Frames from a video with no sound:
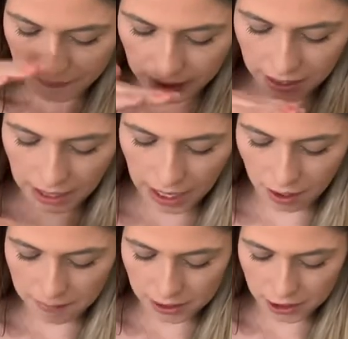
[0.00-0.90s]
and
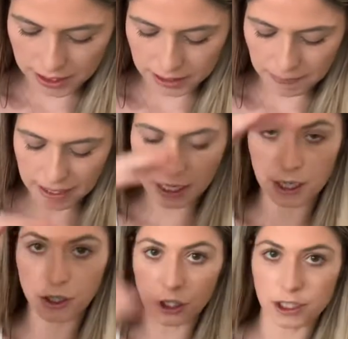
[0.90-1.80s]
how much they spent,
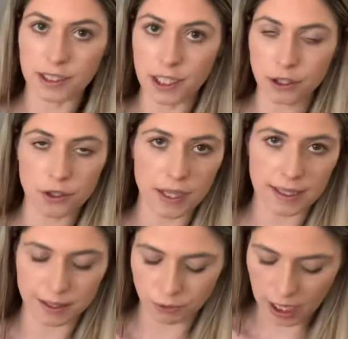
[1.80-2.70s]
and you're just going to do
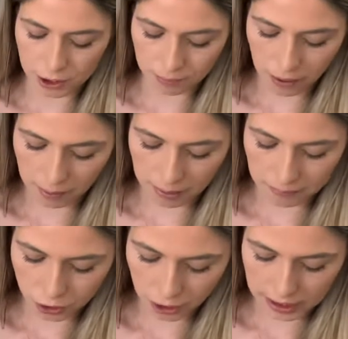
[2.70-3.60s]
that subtraction problem
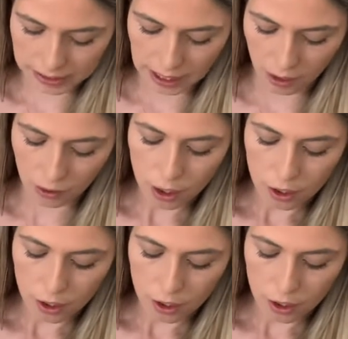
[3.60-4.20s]
straight down.